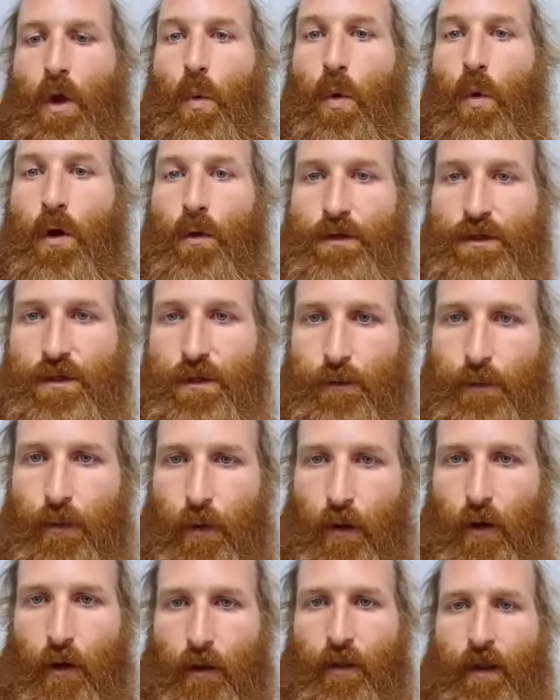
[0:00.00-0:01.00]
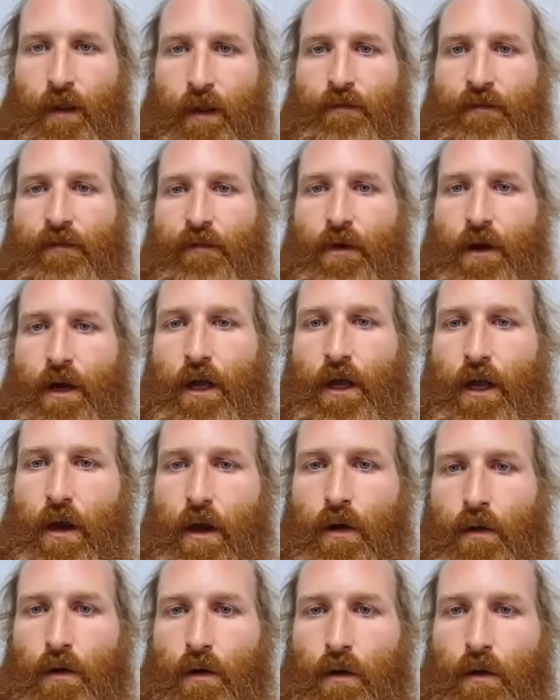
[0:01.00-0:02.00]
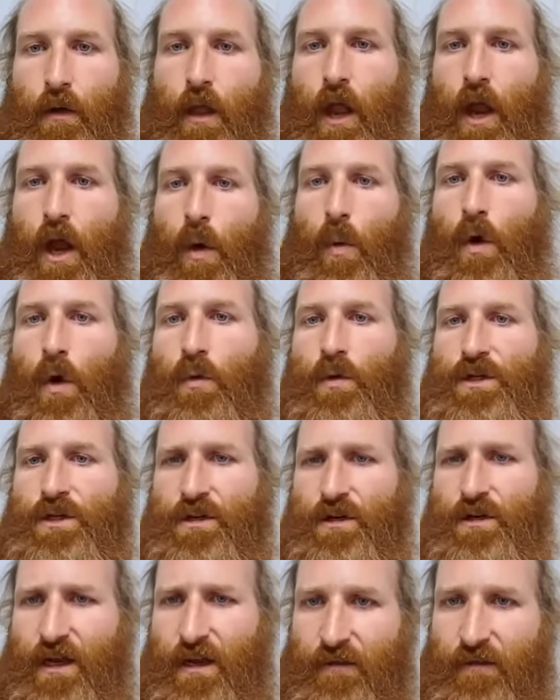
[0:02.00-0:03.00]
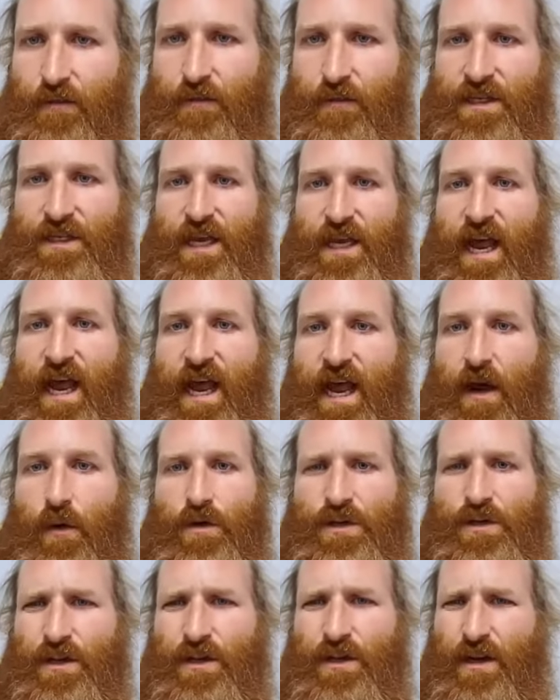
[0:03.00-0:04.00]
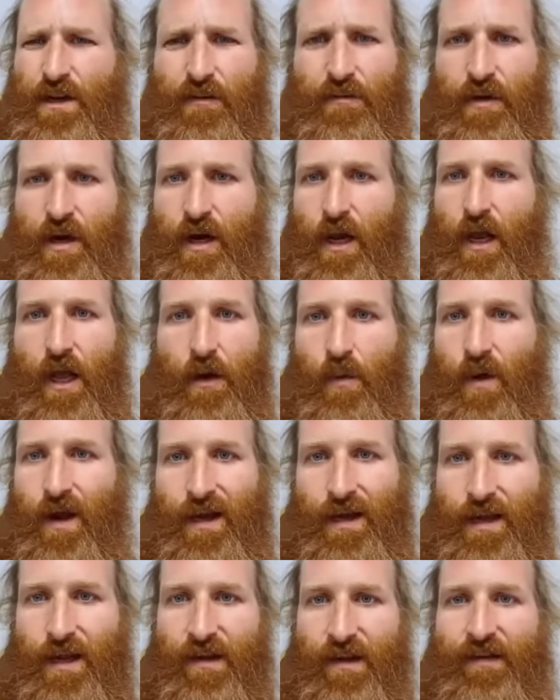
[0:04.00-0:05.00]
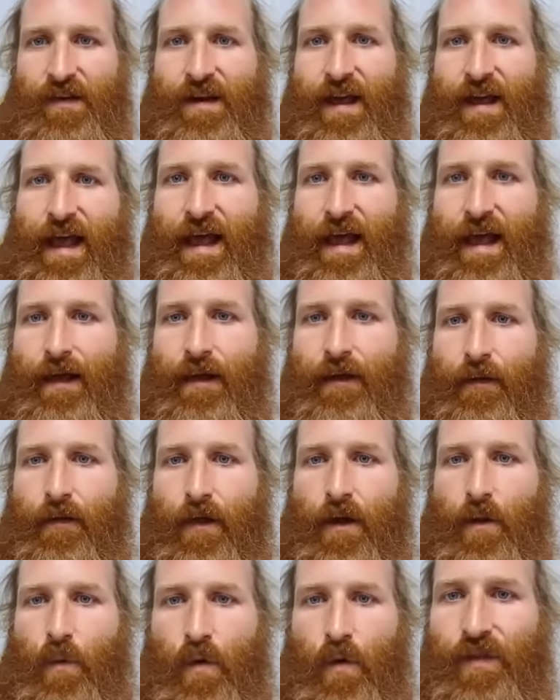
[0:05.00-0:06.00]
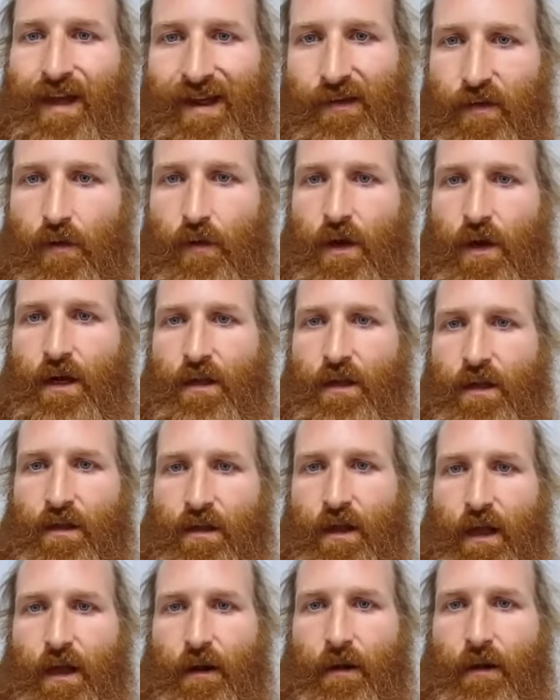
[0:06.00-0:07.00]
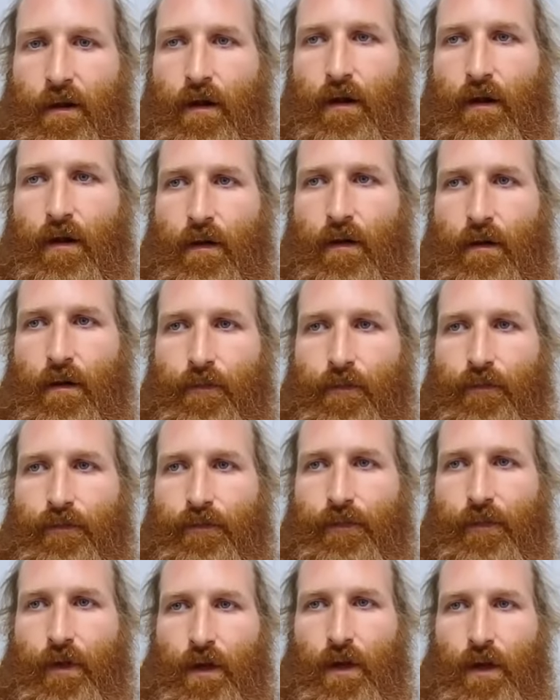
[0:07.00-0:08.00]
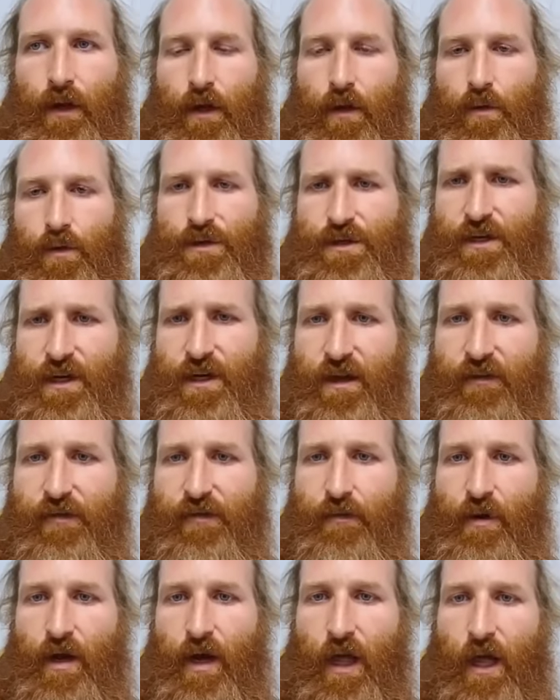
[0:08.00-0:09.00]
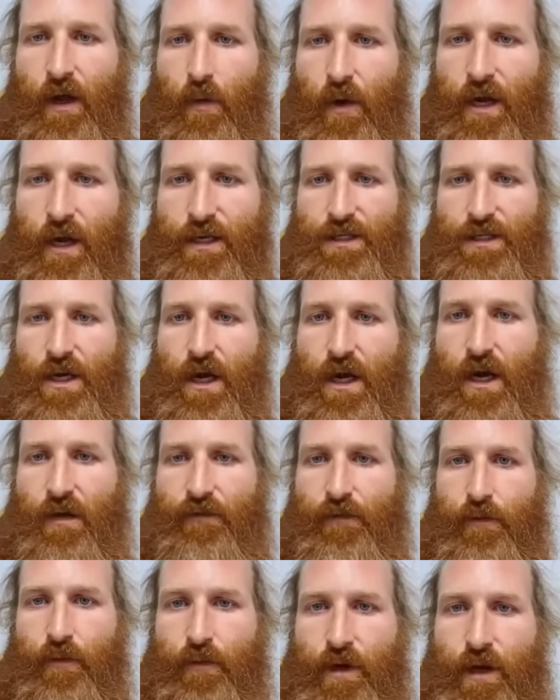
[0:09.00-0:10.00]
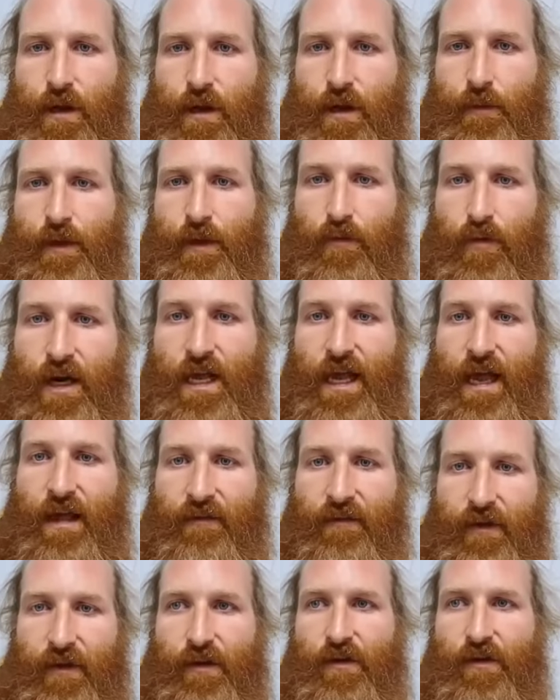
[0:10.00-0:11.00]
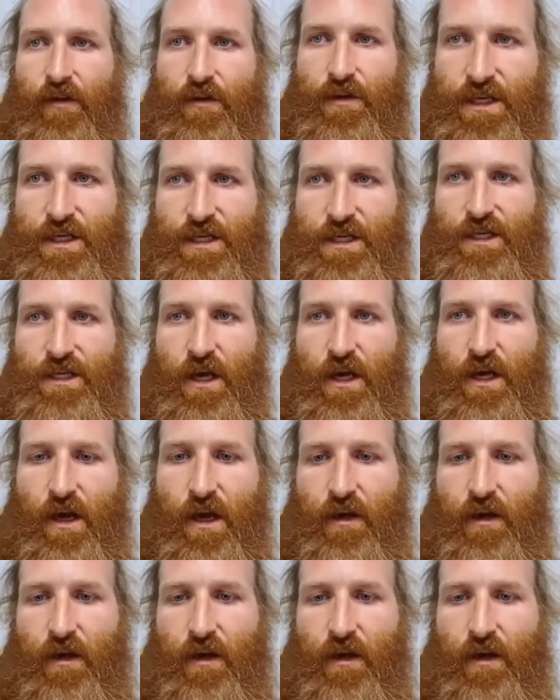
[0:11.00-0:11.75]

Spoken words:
What would you put on them for a coat? What would you give them as a hat? Would you give them a lightweight knitted hat? Would that do anything? Would you give them a lightweight scarf, or would it be a really heavy duty scarf?